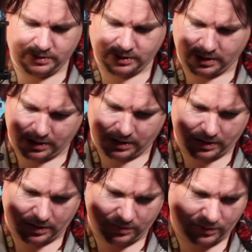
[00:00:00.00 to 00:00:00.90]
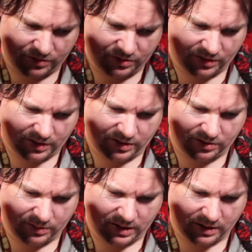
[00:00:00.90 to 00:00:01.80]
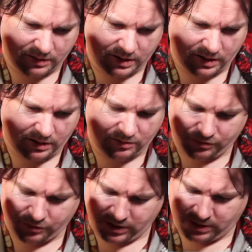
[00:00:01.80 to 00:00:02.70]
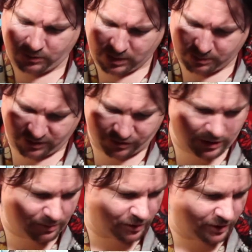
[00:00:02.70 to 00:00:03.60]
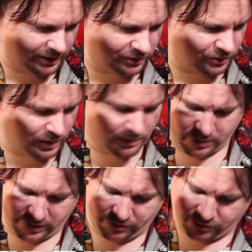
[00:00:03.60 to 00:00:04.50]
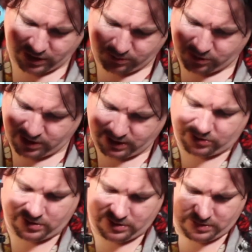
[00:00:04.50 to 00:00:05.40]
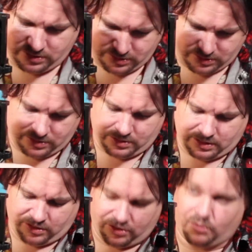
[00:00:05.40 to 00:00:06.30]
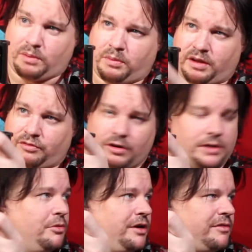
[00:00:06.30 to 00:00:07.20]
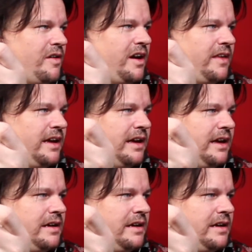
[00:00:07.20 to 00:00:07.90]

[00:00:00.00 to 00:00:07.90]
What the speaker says: And what size are we going? 1x3 bricks. 1x3 bricks. That's a 1x3 brick right there.